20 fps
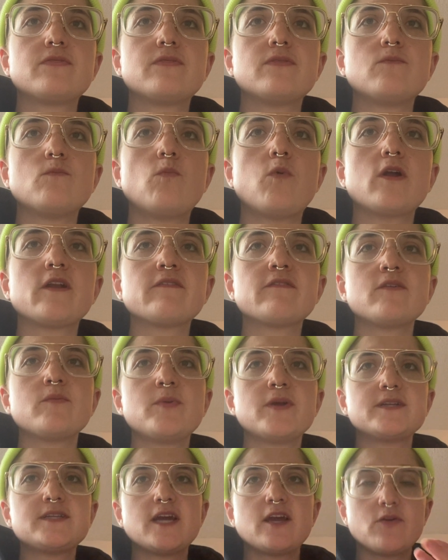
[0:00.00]
one of the
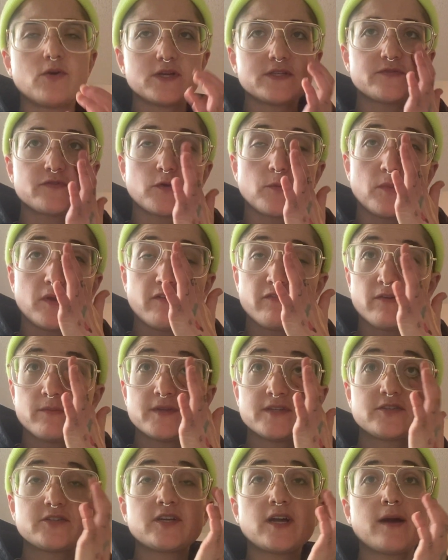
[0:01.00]
big takeaways for me from
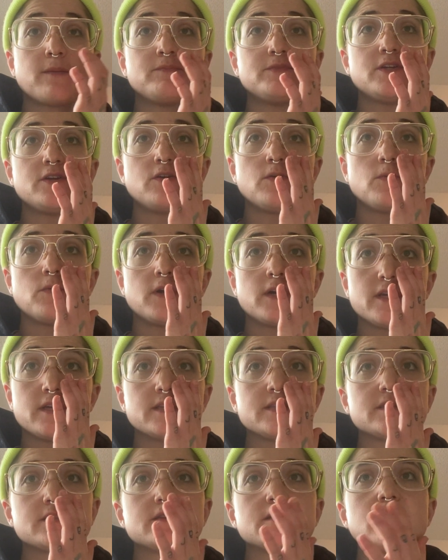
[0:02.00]
this chapter
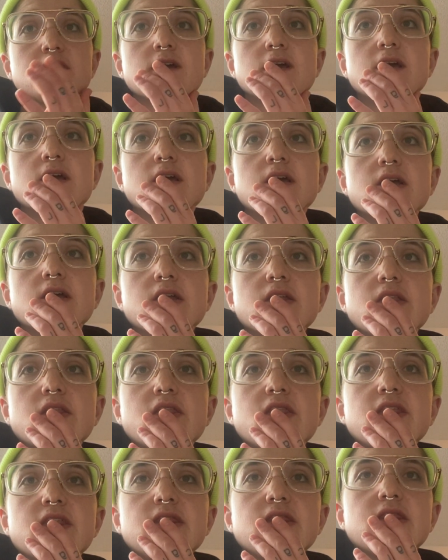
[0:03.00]
was
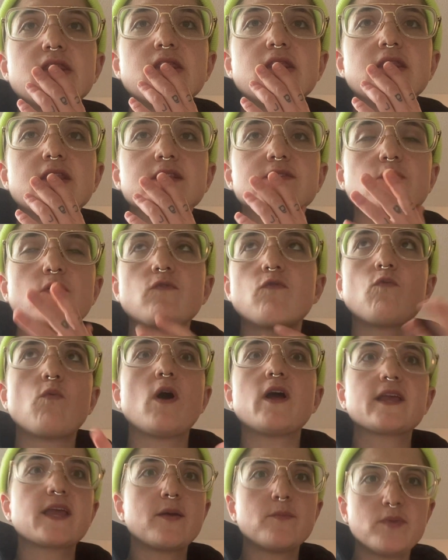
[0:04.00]
sort of
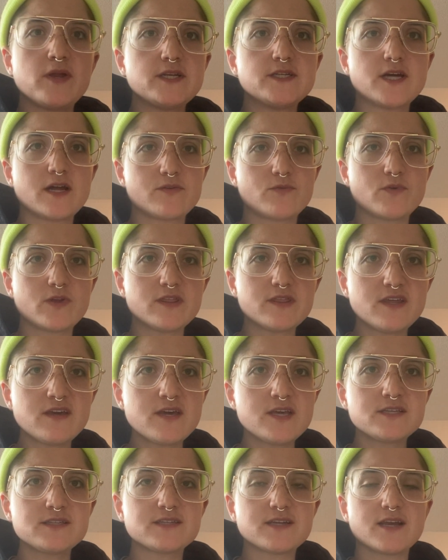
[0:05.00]
what can be done with
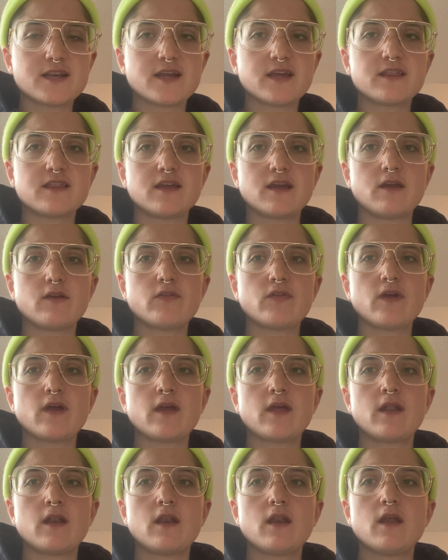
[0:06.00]
this. And I think
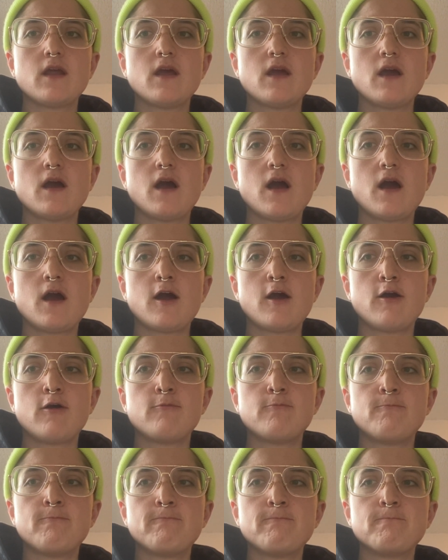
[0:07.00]
that
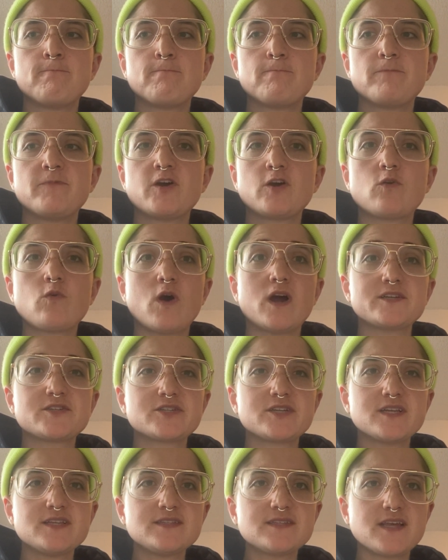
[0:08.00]
the
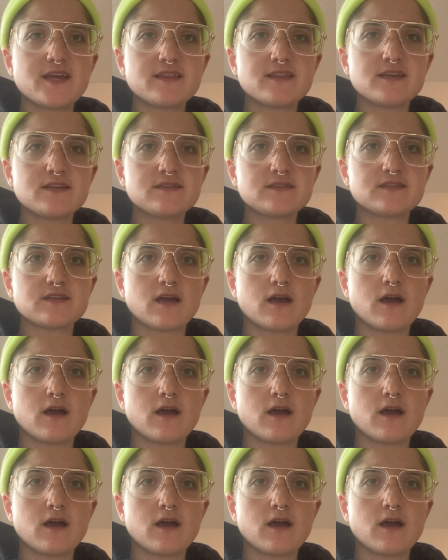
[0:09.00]
questions that this